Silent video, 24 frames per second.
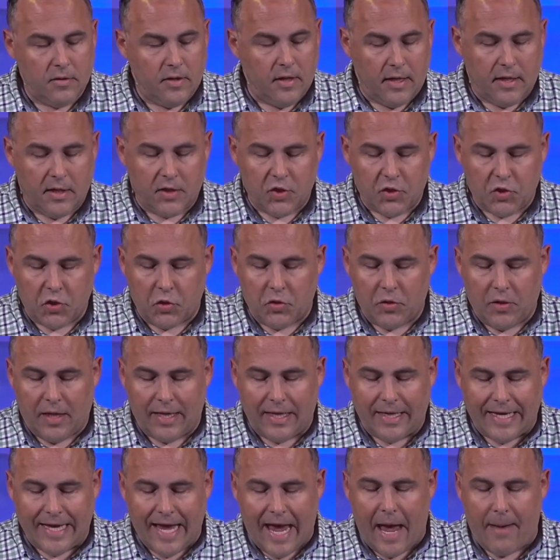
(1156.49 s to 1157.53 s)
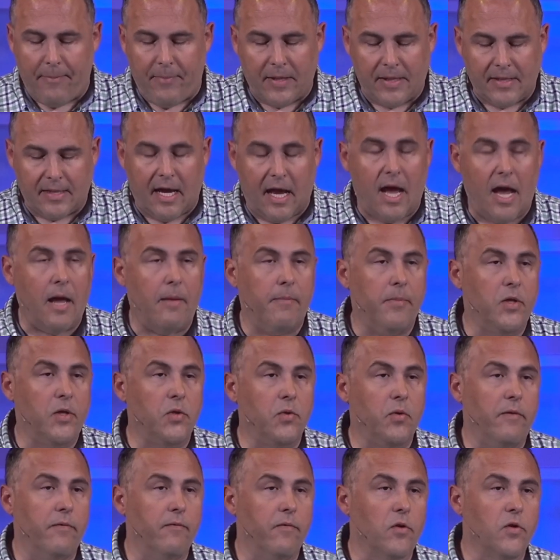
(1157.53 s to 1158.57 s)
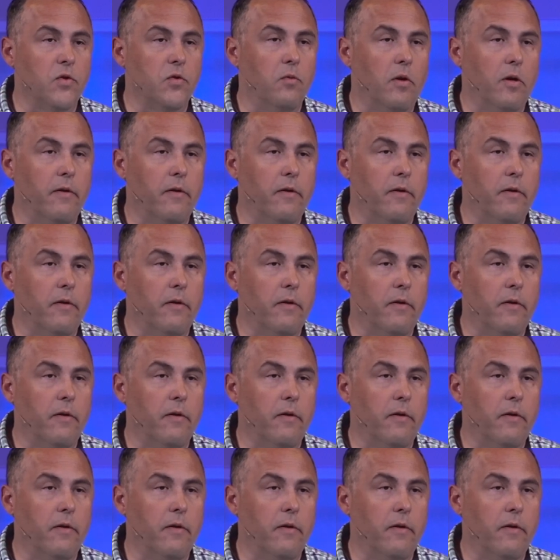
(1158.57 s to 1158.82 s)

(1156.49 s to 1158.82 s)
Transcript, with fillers: that assert a gap in time between verse 1